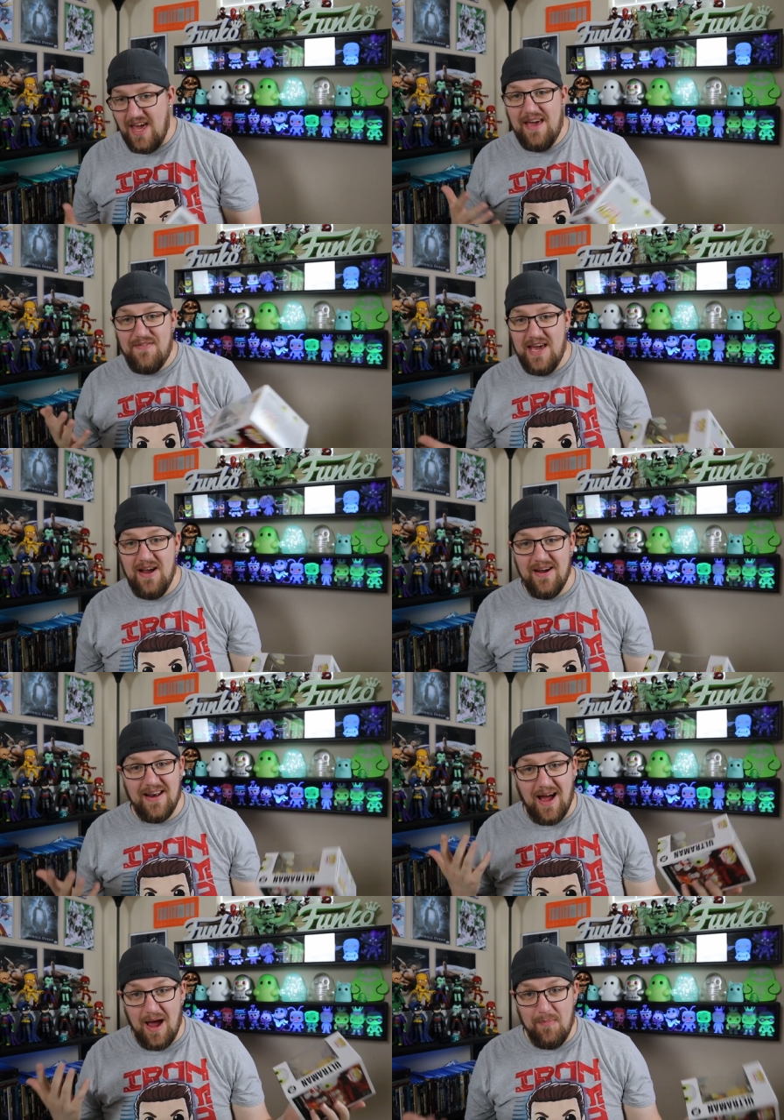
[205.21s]
if you hear
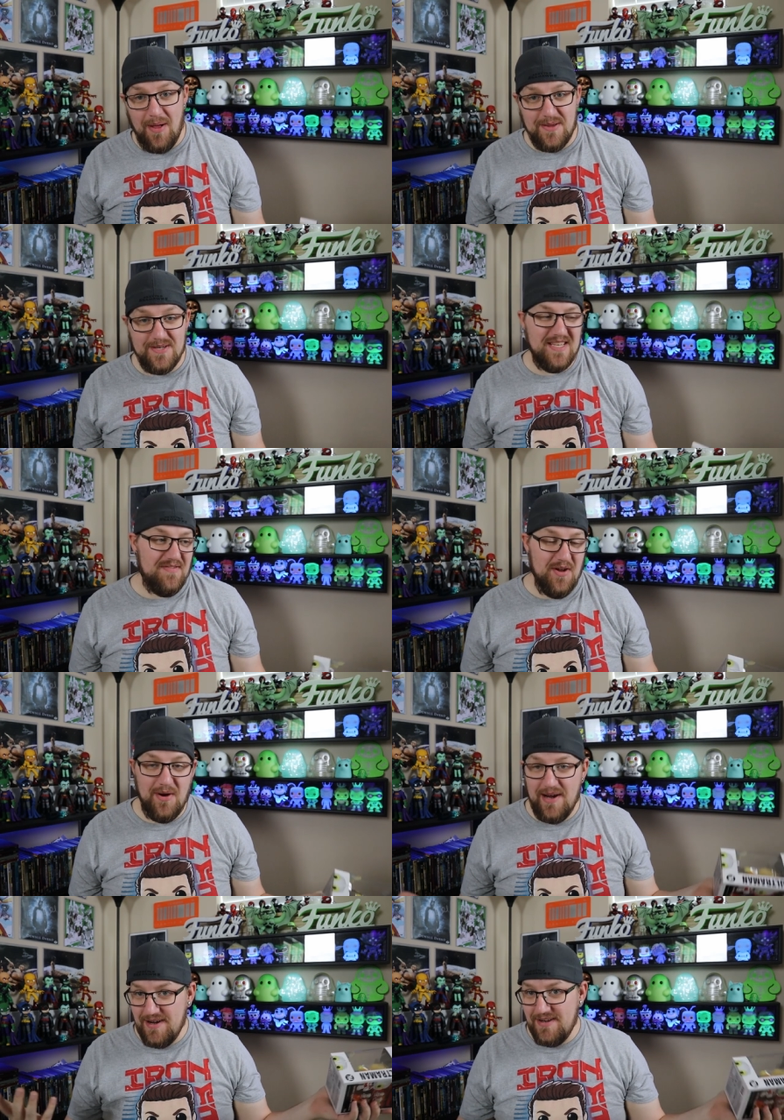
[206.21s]
it, I apologize. If you
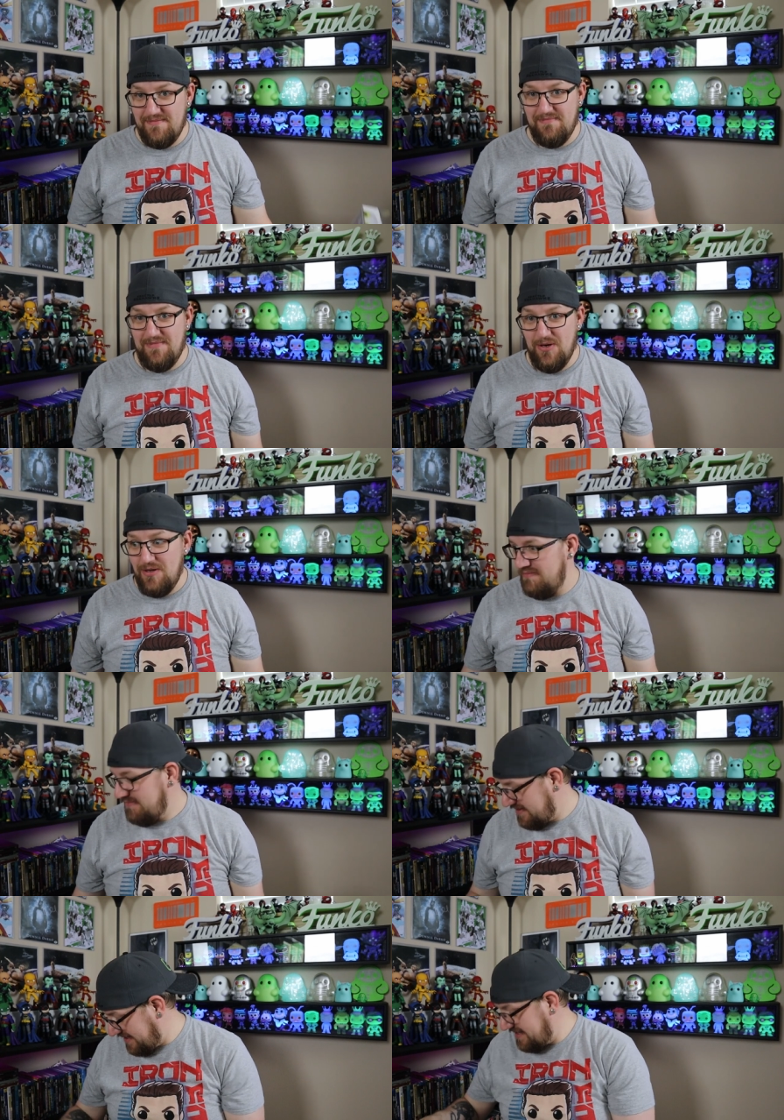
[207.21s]
don't hear it, good,
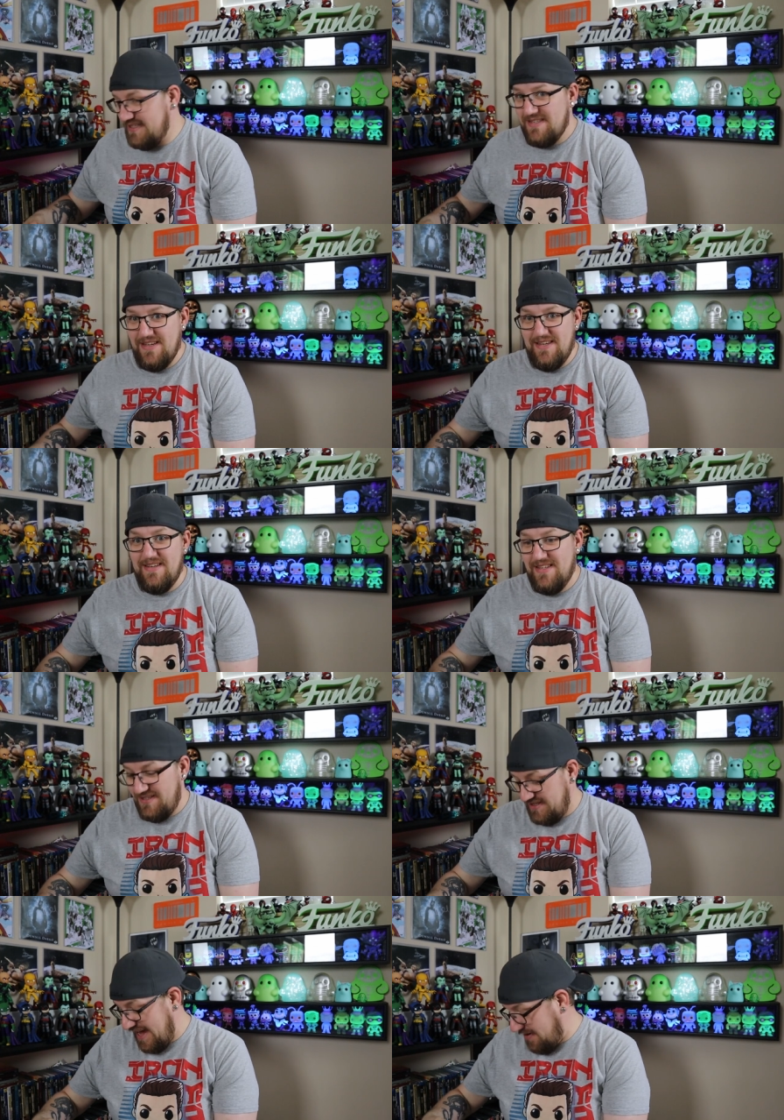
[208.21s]
because it's
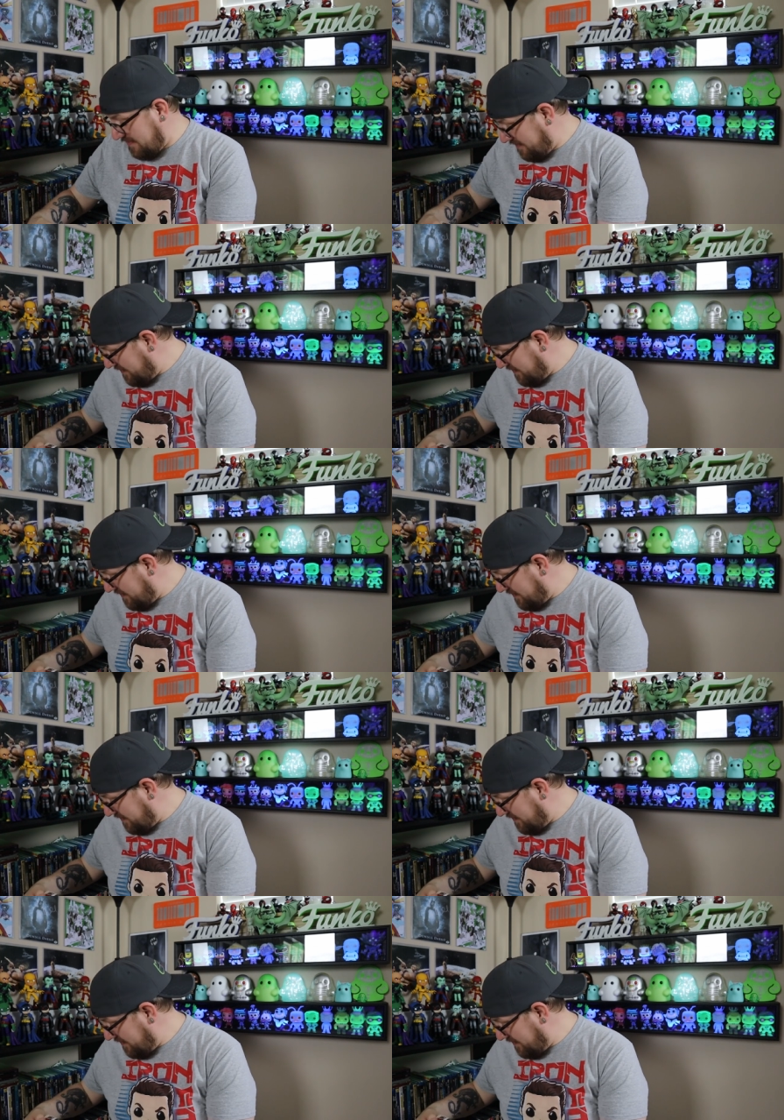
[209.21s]
it's loud.